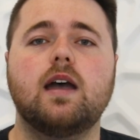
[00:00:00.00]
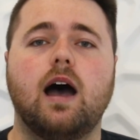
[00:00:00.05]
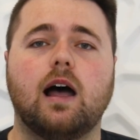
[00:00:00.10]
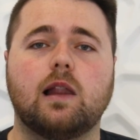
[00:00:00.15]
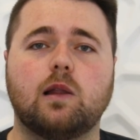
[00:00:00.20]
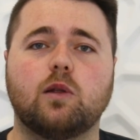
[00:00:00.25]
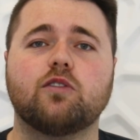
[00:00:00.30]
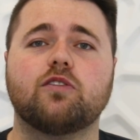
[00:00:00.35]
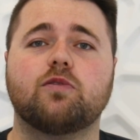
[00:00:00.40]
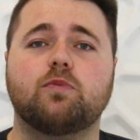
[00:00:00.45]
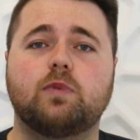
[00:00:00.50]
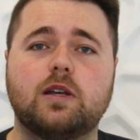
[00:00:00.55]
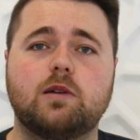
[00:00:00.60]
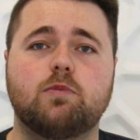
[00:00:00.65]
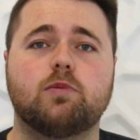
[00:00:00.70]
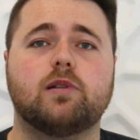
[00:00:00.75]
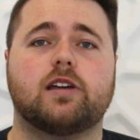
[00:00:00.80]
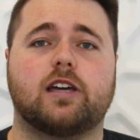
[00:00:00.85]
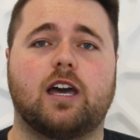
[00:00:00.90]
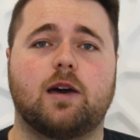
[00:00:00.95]
A lot of
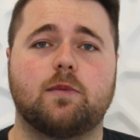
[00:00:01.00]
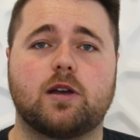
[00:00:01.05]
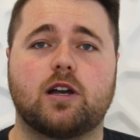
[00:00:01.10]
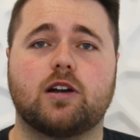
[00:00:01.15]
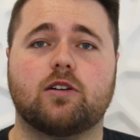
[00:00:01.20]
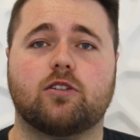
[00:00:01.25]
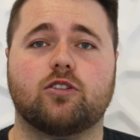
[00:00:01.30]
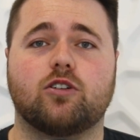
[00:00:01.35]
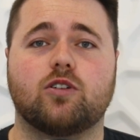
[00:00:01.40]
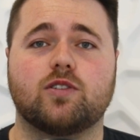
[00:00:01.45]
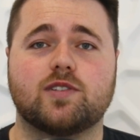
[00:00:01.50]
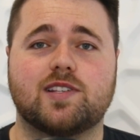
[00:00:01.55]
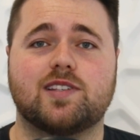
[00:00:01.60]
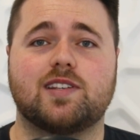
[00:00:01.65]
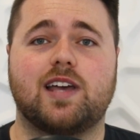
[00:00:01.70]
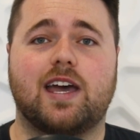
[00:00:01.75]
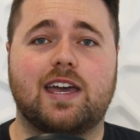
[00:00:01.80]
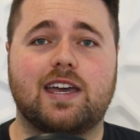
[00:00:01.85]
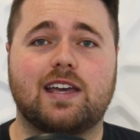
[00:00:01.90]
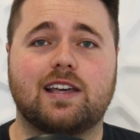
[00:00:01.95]
people are coming across
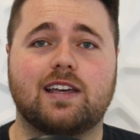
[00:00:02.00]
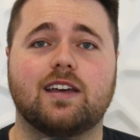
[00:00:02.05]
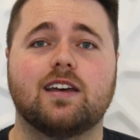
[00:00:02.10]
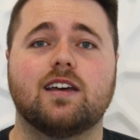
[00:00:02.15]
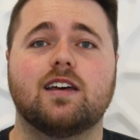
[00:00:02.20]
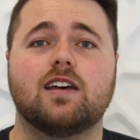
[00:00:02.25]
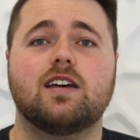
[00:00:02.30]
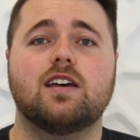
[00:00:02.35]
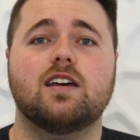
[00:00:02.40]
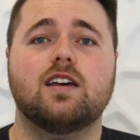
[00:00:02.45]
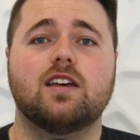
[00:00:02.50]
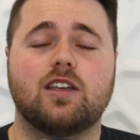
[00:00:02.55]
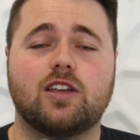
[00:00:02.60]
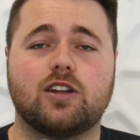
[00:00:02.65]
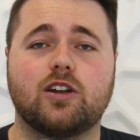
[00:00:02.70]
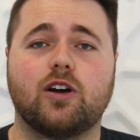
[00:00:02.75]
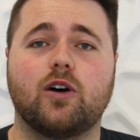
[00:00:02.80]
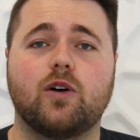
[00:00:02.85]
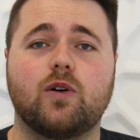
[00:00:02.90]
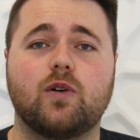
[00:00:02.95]
saying, you
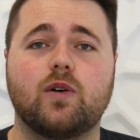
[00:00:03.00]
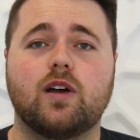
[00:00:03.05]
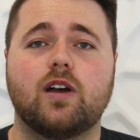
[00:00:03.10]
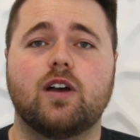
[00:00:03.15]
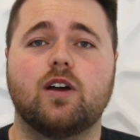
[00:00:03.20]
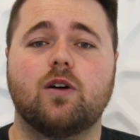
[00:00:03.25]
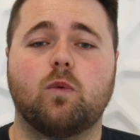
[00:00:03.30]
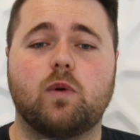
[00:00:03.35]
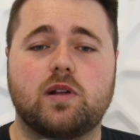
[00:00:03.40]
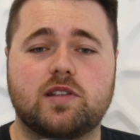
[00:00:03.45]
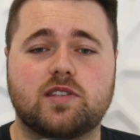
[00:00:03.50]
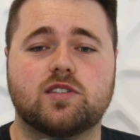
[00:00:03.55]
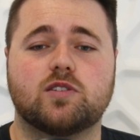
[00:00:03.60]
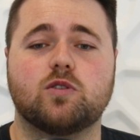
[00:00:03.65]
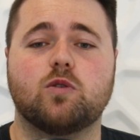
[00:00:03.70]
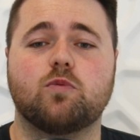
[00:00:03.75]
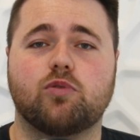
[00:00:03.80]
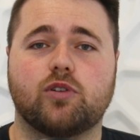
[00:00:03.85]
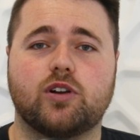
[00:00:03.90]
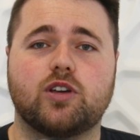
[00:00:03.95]
know, we're
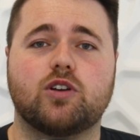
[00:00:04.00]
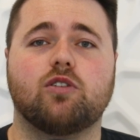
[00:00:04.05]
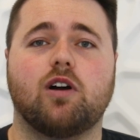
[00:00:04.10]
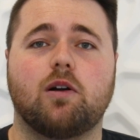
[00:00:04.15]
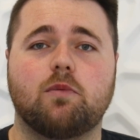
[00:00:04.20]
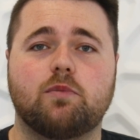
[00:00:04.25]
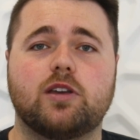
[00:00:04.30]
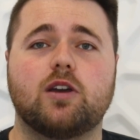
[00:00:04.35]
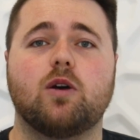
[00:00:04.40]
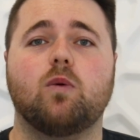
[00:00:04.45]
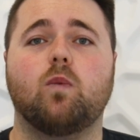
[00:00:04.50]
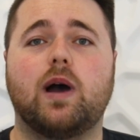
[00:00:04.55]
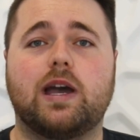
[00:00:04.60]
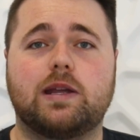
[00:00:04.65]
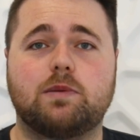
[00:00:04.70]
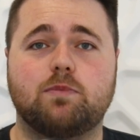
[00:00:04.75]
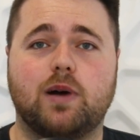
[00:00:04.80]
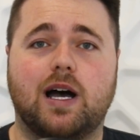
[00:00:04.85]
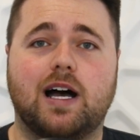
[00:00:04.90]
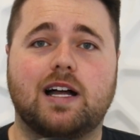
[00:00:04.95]
still pretty grumpy at
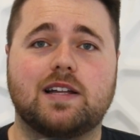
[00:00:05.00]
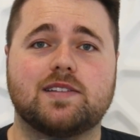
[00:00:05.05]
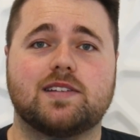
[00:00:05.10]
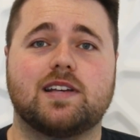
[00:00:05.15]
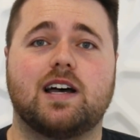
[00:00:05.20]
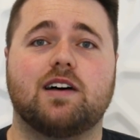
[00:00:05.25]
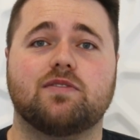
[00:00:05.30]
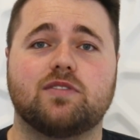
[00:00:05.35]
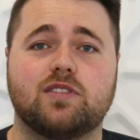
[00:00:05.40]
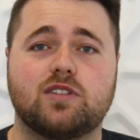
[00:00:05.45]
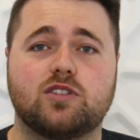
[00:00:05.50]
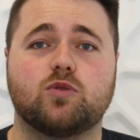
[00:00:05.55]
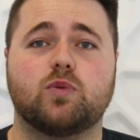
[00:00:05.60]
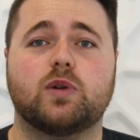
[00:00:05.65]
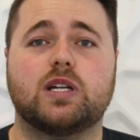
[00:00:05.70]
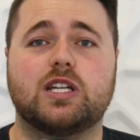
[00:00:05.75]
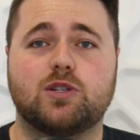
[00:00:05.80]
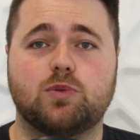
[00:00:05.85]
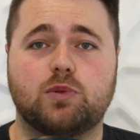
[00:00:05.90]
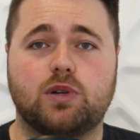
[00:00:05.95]
Wayne Barnes after the
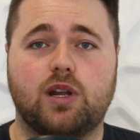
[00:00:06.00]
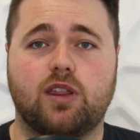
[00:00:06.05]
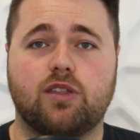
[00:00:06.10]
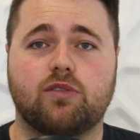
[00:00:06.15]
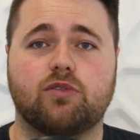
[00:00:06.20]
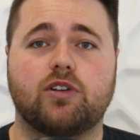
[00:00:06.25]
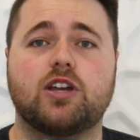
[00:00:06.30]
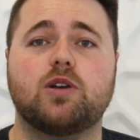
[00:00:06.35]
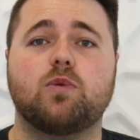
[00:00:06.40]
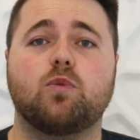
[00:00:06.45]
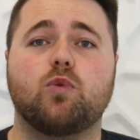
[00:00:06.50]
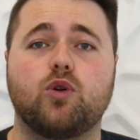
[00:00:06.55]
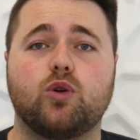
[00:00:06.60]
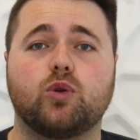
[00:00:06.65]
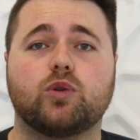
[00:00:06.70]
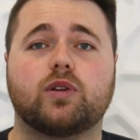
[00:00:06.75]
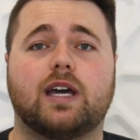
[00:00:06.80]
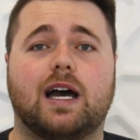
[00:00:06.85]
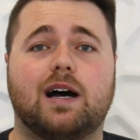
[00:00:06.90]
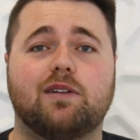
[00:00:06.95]
2023
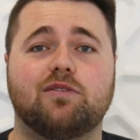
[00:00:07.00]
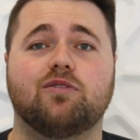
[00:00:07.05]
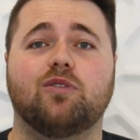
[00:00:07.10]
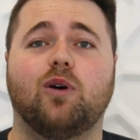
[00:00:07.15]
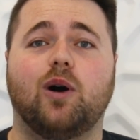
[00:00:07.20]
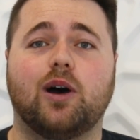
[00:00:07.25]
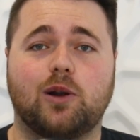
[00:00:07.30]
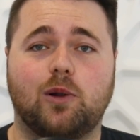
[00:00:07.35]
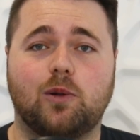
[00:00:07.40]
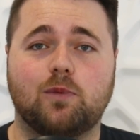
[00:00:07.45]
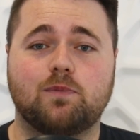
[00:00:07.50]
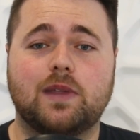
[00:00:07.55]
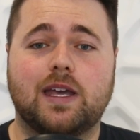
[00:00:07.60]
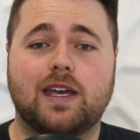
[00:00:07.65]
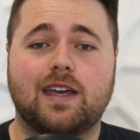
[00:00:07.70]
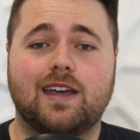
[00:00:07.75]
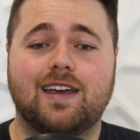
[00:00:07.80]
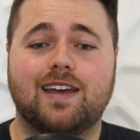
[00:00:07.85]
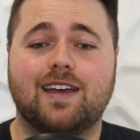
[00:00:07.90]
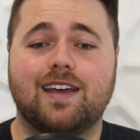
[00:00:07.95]
World Cup final.
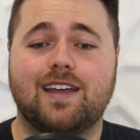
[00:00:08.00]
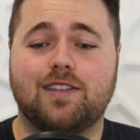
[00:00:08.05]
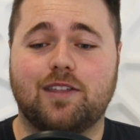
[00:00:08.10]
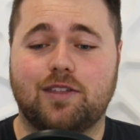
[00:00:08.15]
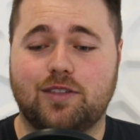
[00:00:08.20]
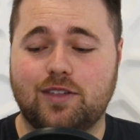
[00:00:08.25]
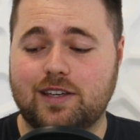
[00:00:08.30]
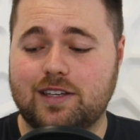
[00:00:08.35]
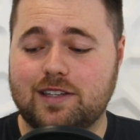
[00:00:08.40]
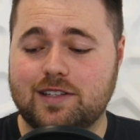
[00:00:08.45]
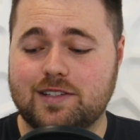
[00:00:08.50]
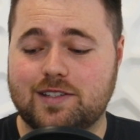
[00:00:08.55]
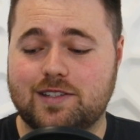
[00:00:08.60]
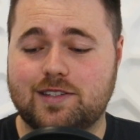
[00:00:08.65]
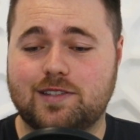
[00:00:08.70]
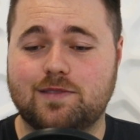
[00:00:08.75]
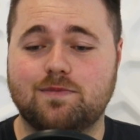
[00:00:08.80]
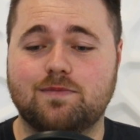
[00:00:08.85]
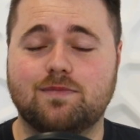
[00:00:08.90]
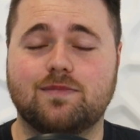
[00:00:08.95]
The thing
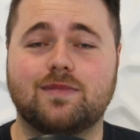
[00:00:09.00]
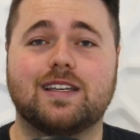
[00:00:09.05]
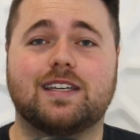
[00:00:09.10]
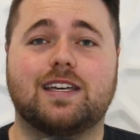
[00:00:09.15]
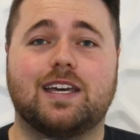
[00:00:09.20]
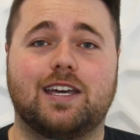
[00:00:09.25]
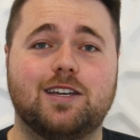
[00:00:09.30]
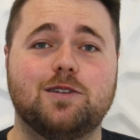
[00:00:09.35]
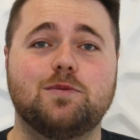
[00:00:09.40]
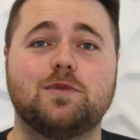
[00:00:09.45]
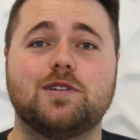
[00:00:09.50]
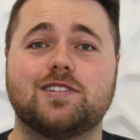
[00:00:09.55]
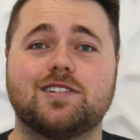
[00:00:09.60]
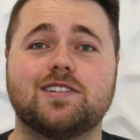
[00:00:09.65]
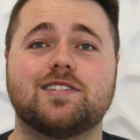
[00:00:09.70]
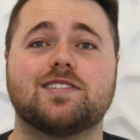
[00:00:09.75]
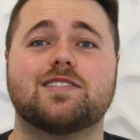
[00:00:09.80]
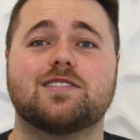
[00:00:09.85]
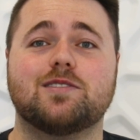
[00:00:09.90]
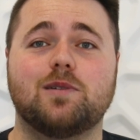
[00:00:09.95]
is, Kiwis
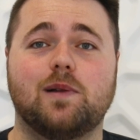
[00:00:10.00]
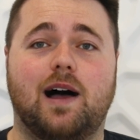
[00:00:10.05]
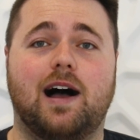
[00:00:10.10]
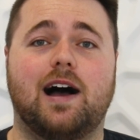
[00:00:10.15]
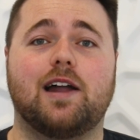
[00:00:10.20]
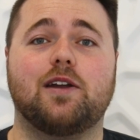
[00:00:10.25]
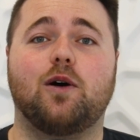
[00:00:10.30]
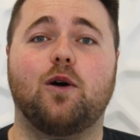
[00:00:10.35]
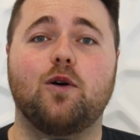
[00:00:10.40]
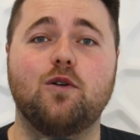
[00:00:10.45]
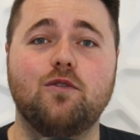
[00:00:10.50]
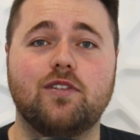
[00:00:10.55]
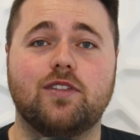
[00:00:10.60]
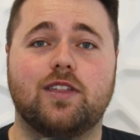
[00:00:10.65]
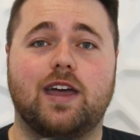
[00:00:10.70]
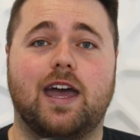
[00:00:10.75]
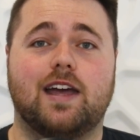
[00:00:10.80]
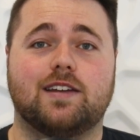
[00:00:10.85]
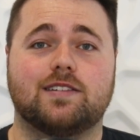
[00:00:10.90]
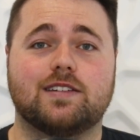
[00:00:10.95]
just still aren't over
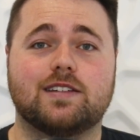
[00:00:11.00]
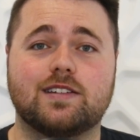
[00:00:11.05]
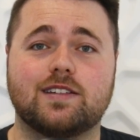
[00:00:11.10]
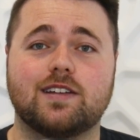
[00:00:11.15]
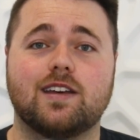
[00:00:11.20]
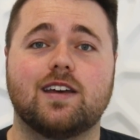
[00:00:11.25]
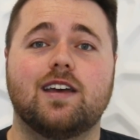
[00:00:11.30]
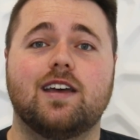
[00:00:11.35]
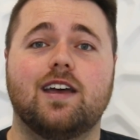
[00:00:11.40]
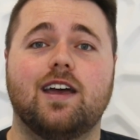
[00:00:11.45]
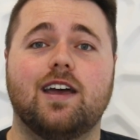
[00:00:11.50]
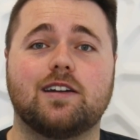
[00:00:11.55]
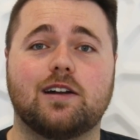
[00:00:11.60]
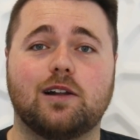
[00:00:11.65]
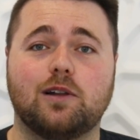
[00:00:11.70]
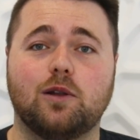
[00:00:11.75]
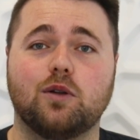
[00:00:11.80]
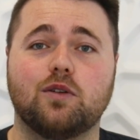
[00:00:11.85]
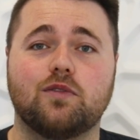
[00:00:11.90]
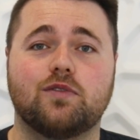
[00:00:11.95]
that, and in a
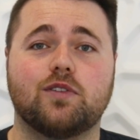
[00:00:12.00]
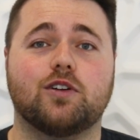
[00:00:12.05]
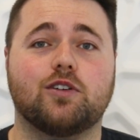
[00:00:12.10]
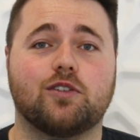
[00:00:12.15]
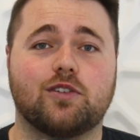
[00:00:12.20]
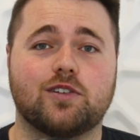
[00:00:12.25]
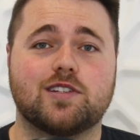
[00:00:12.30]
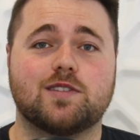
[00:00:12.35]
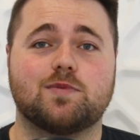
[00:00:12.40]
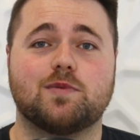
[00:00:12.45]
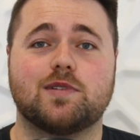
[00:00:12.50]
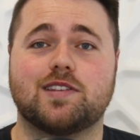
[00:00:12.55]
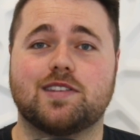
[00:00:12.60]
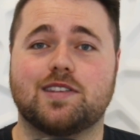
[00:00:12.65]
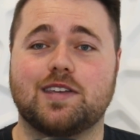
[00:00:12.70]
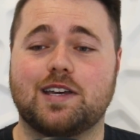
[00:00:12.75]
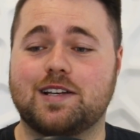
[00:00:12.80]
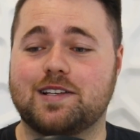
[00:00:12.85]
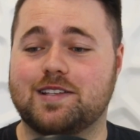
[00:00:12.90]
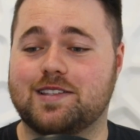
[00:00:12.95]
lot of the Christmas
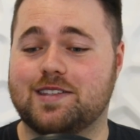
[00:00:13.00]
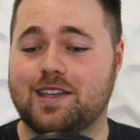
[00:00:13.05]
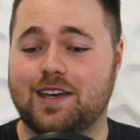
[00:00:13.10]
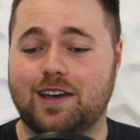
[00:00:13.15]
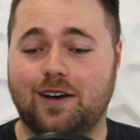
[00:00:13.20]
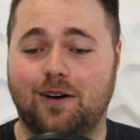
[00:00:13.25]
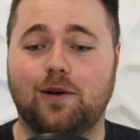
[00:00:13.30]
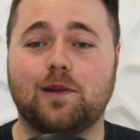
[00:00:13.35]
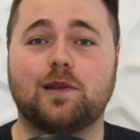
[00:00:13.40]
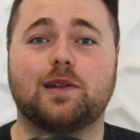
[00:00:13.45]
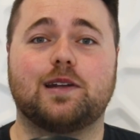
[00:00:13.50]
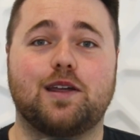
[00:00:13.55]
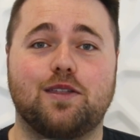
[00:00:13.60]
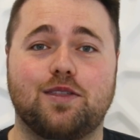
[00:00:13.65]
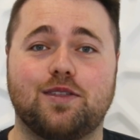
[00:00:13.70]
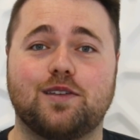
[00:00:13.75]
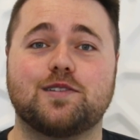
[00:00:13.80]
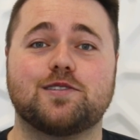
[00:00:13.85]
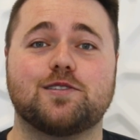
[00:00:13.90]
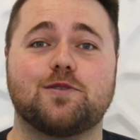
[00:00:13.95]
things, the holiday
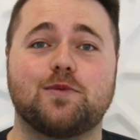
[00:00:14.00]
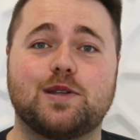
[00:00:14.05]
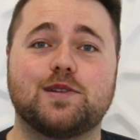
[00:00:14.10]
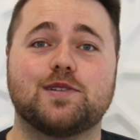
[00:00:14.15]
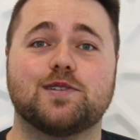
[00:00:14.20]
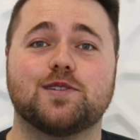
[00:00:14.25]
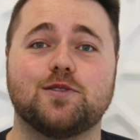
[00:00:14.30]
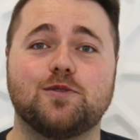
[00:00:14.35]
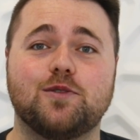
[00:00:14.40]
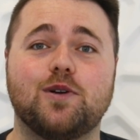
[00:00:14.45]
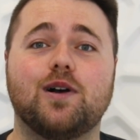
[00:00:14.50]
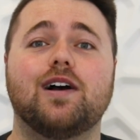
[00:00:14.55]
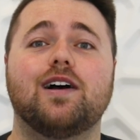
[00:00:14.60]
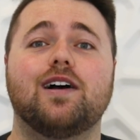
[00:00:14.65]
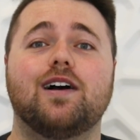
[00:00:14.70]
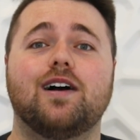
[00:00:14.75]
things I went to